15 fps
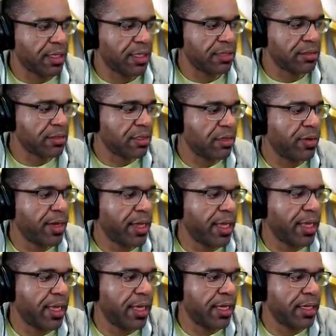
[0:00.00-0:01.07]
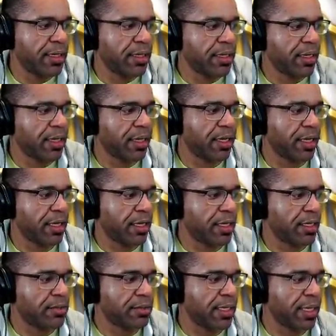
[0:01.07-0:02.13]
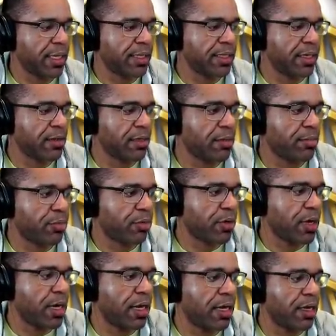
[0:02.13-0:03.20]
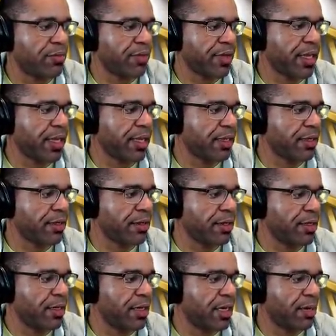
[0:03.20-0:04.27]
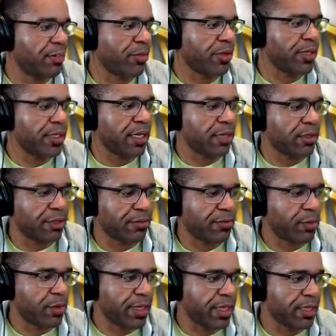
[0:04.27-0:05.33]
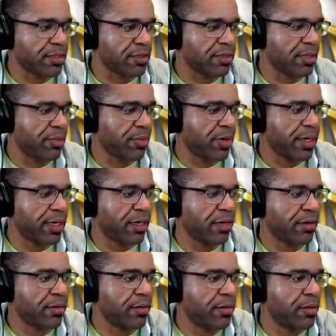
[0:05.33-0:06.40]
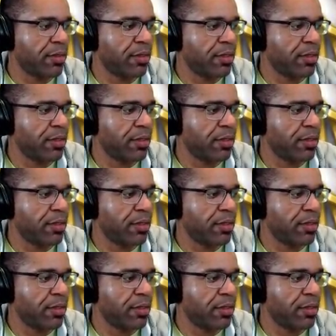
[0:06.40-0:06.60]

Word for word: Let's go ahead and take down the Praha if we can here. I'm really not looking forward to getting sleep right now.